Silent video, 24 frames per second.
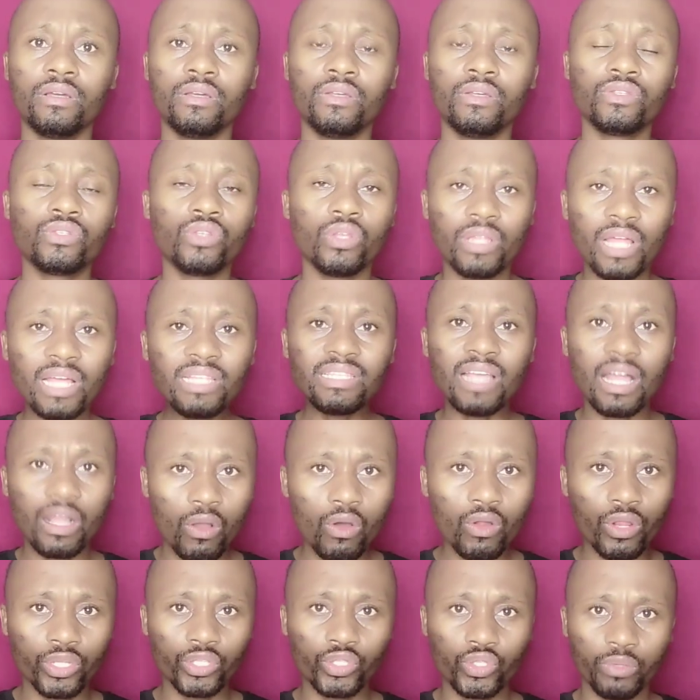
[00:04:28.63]
So that's
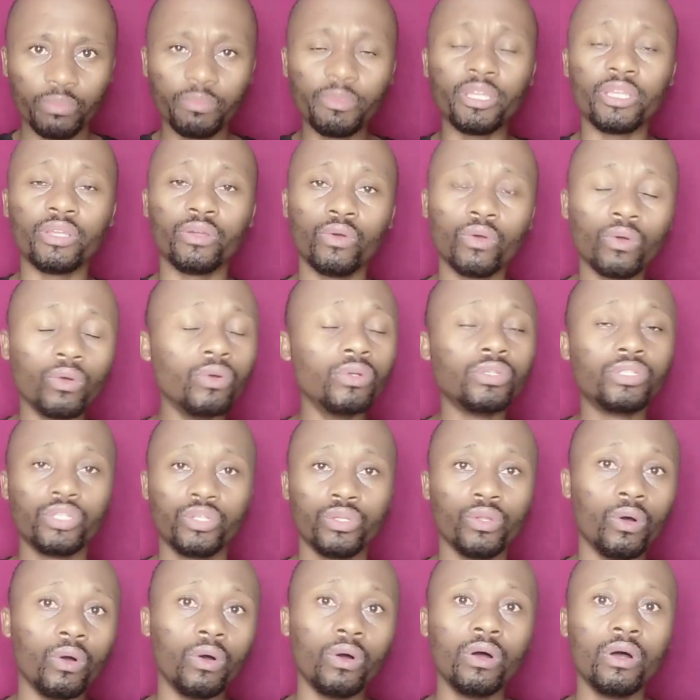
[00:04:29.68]
according to me. Who would
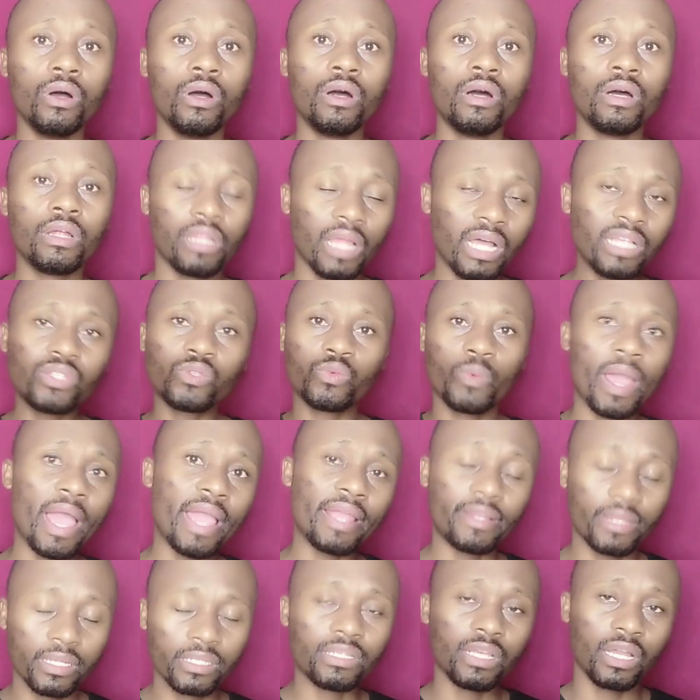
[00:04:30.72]
know? That's where I
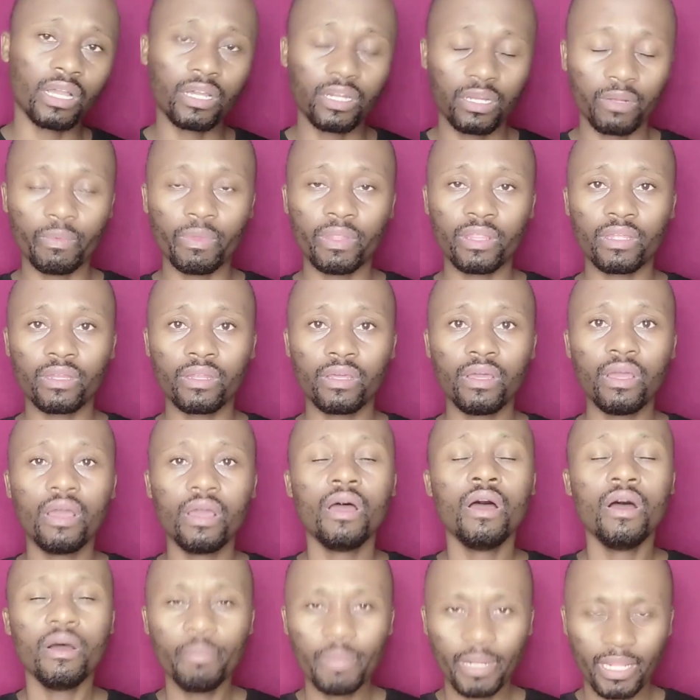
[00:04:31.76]
disagree with it.
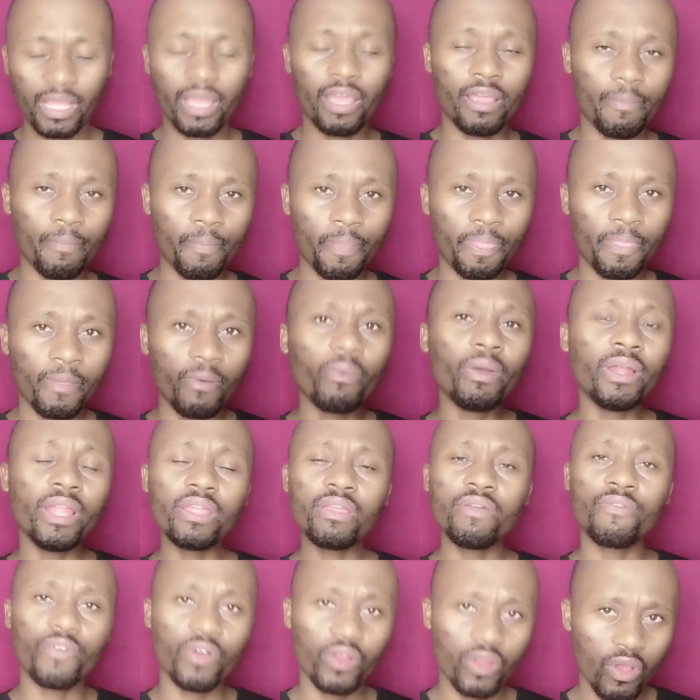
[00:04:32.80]
But again, whenever
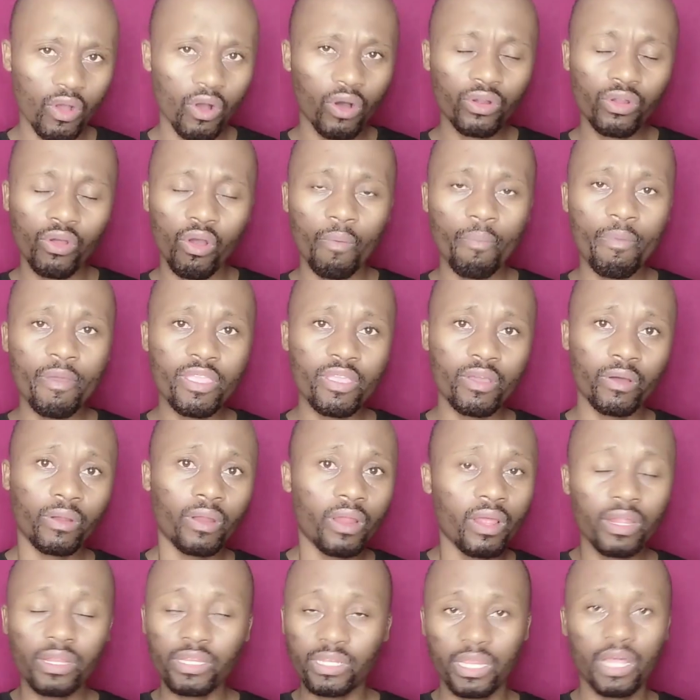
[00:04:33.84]
you've got your own opinion,
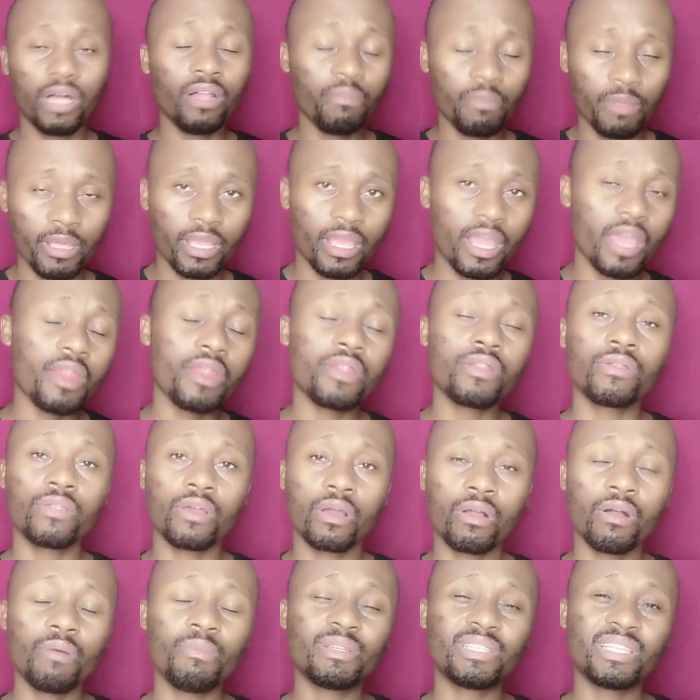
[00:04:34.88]
tell me, get into the
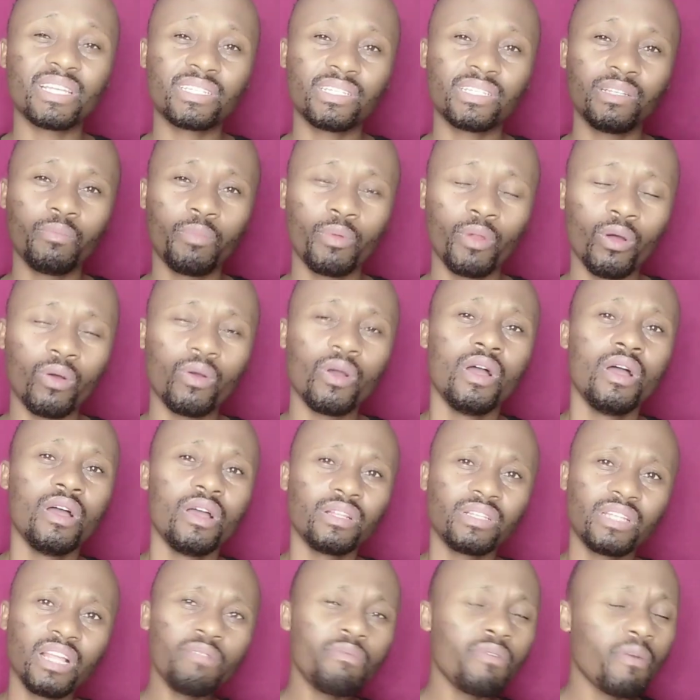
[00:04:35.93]
comment section below.
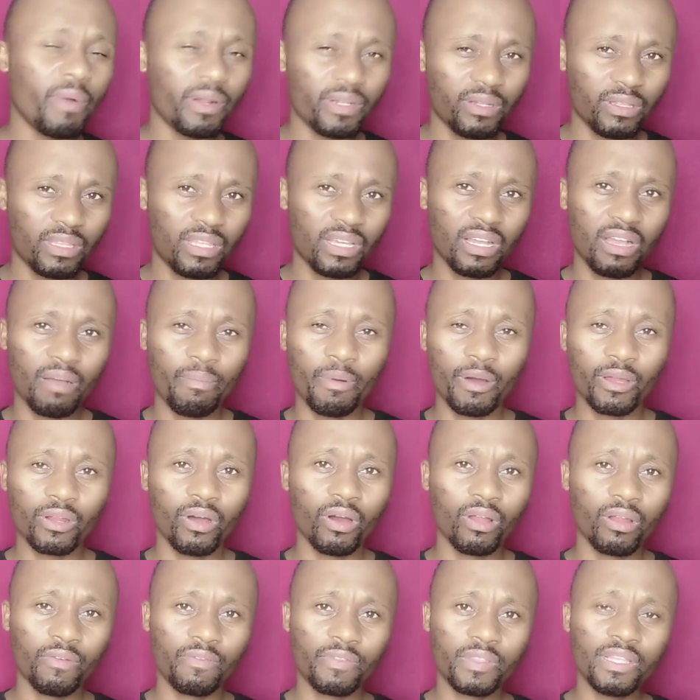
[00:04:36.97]
Tell me what you think about
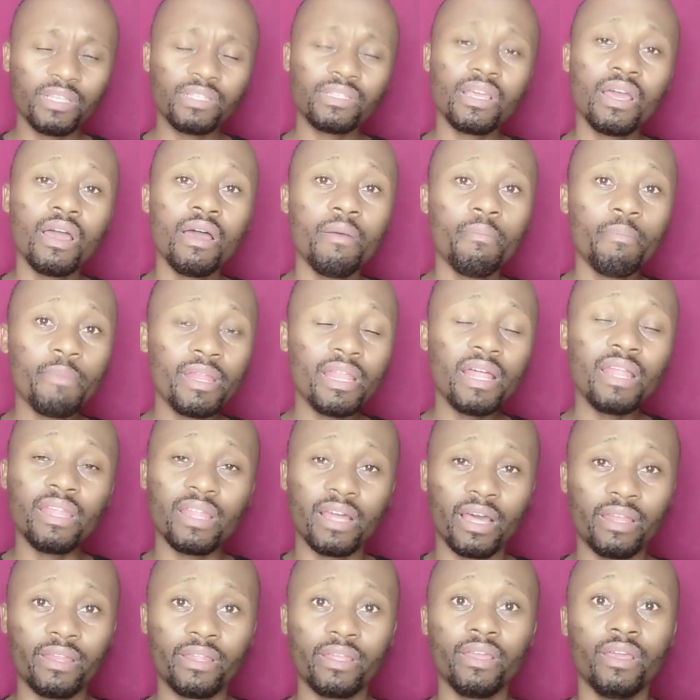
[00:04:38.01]
all of this. Mina
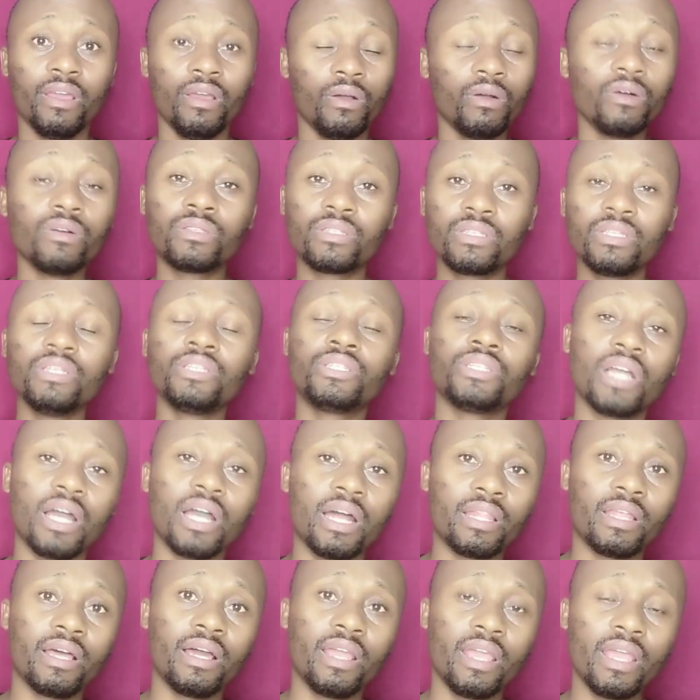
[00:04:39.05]
Nani, we'll see each
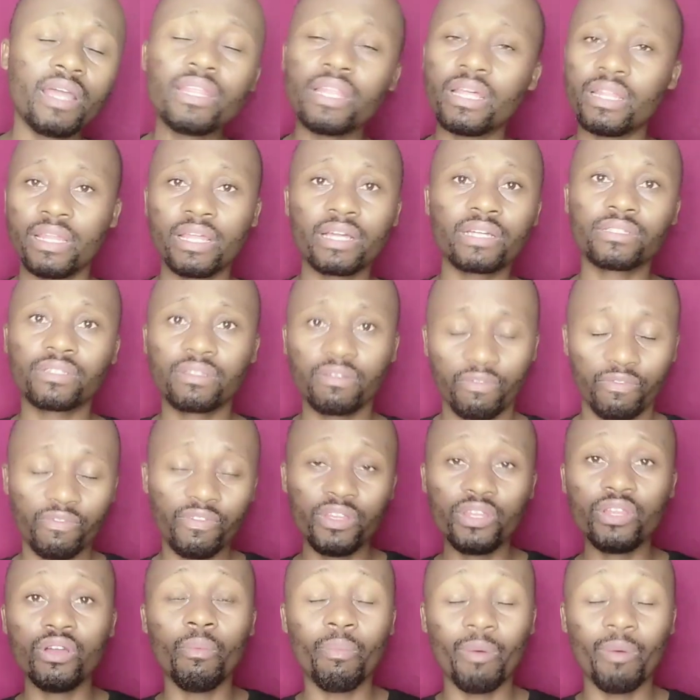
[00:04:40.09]
other in the next video.